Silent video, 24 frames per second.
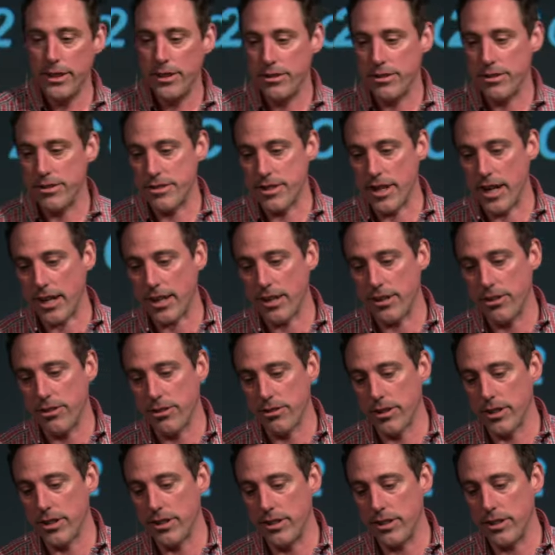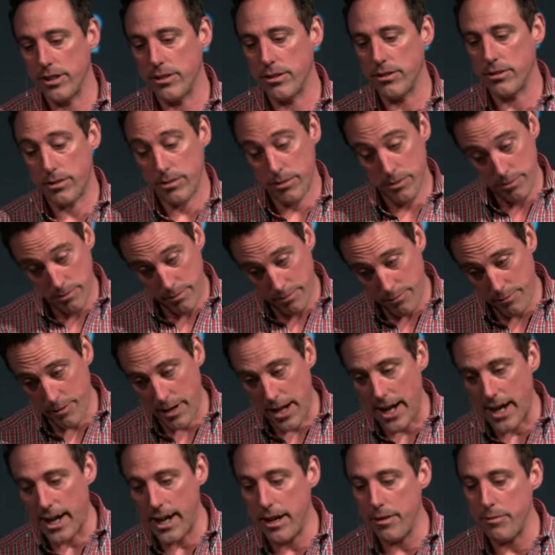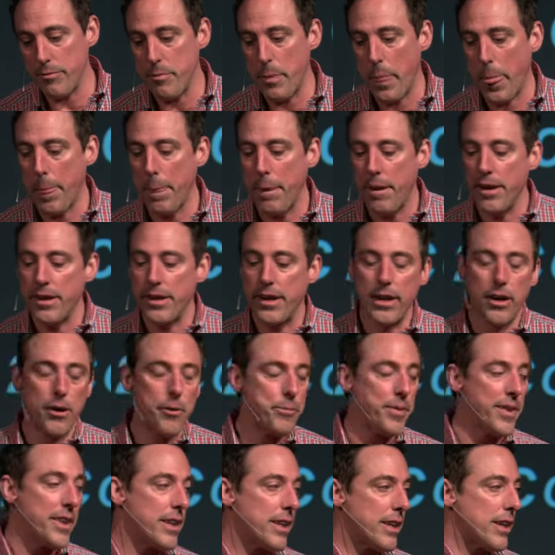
to 2 Corinthians 5. Now,